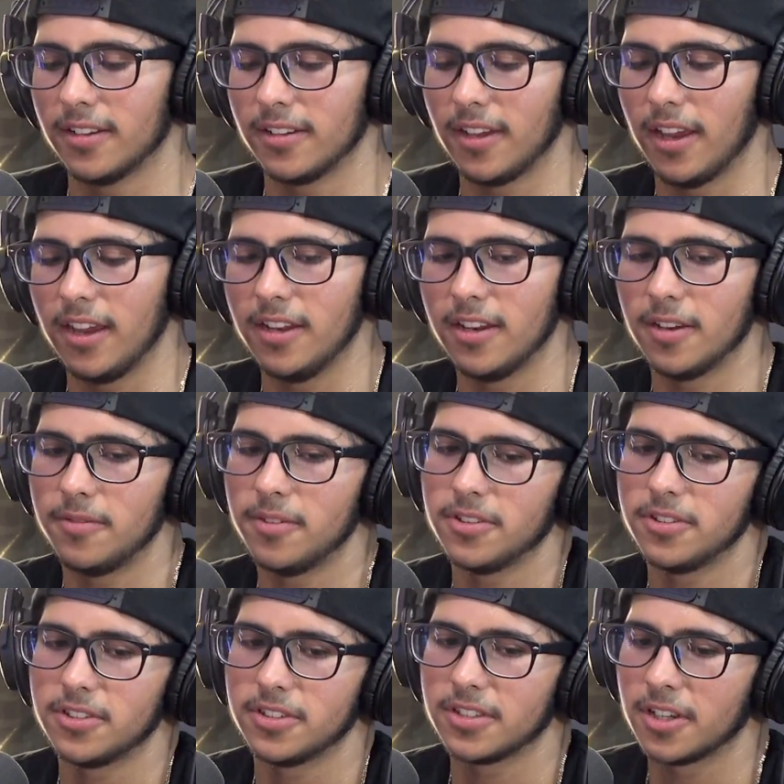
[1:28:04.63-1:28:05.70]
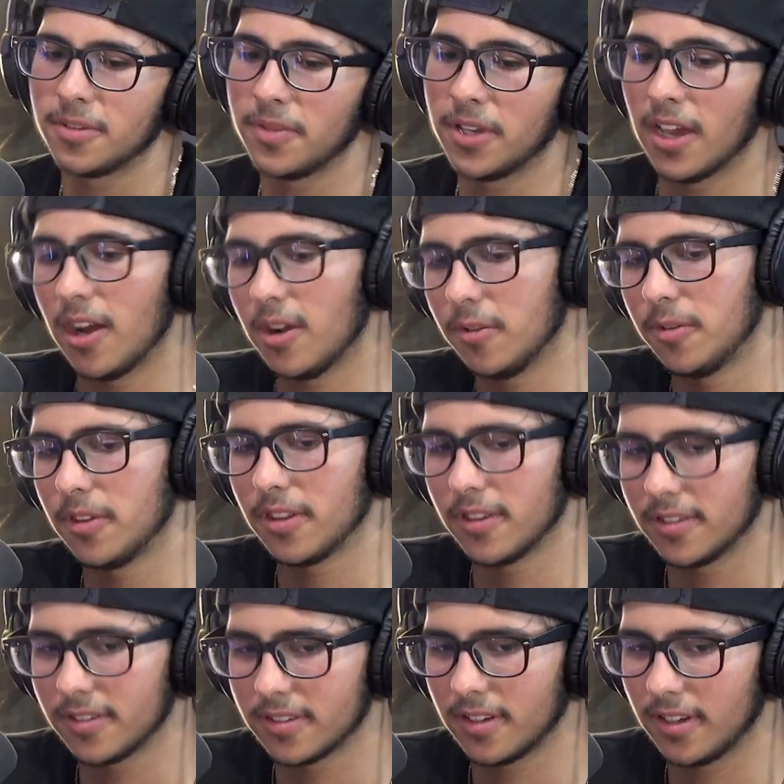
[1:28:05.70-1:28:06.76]
AEW is just coming out with,
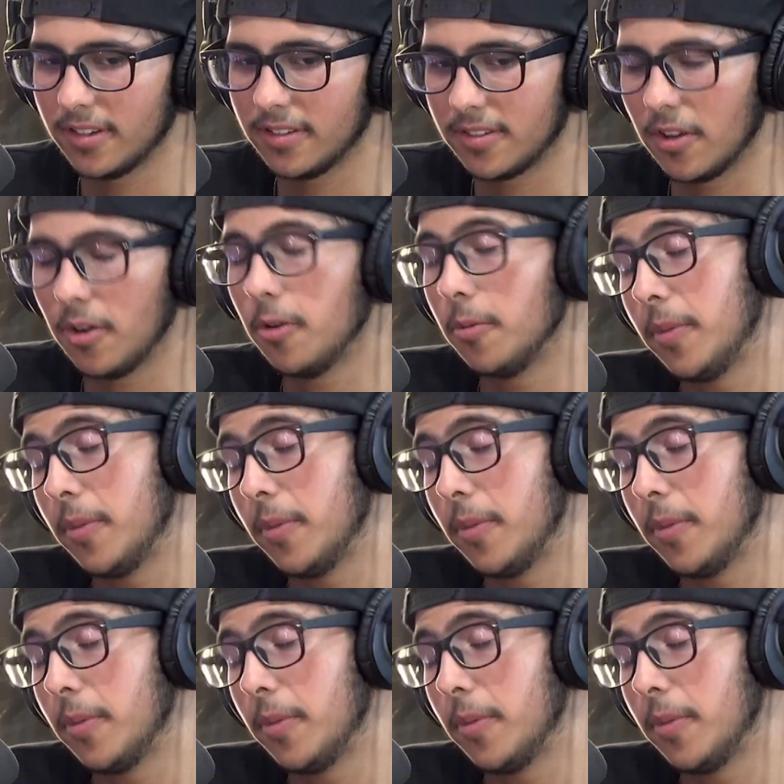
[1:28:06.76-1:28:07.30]
it's dope.